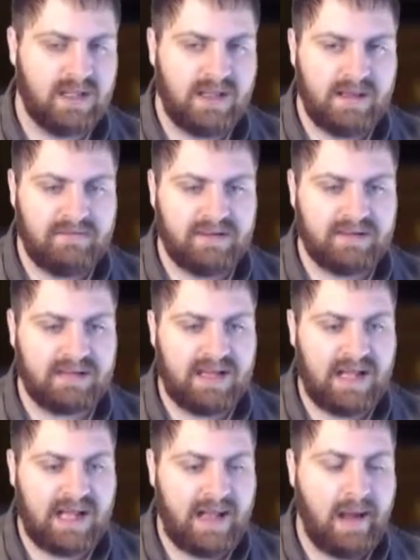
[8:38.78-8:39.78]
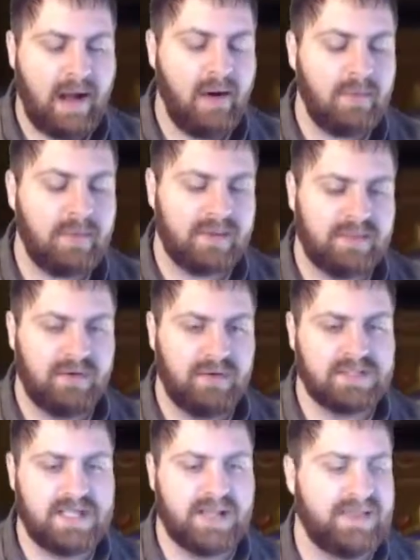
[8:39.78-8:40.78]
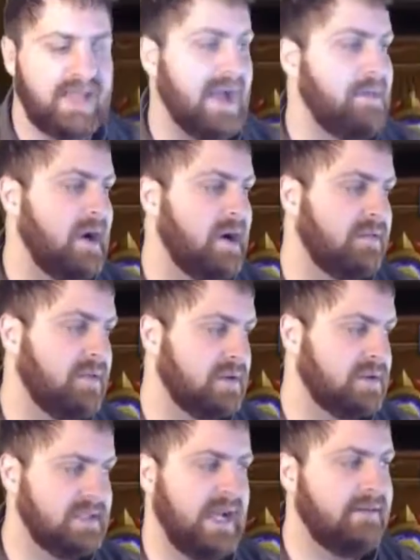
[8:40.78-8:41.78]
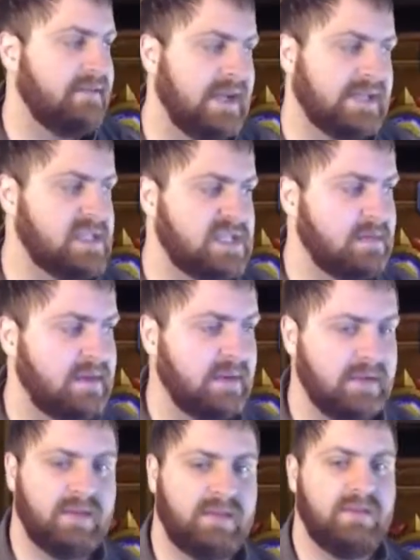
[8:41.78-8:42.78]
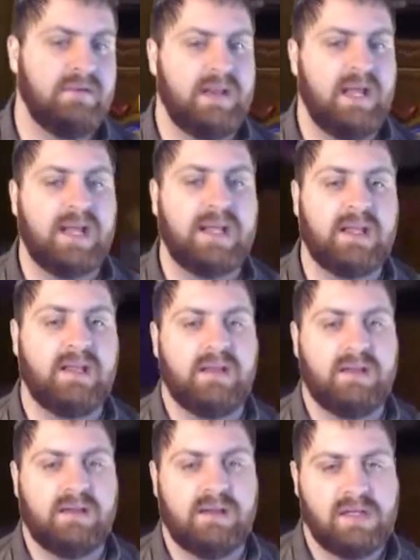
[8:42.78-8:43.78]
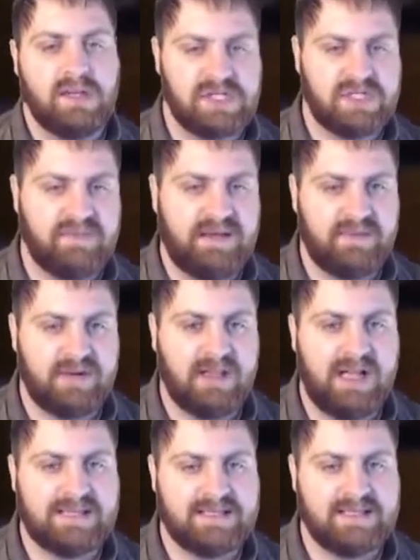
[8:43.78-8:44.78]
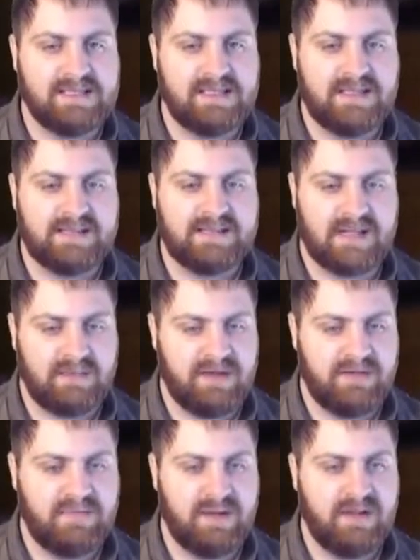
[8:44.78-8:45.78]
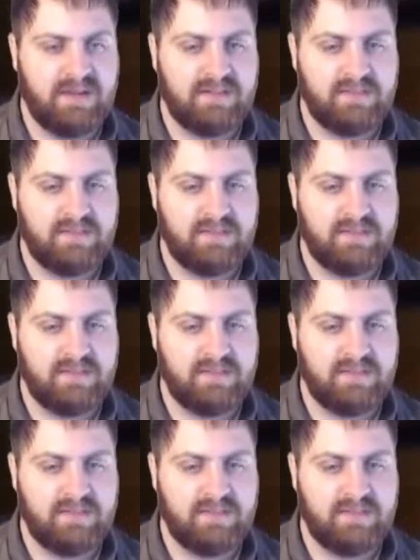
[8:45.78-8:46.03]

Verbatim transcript: But I hope C'Thun's not that powerful, because then every deck should become a C'Thun deck. Just of different classes, and that's not going to be any fun.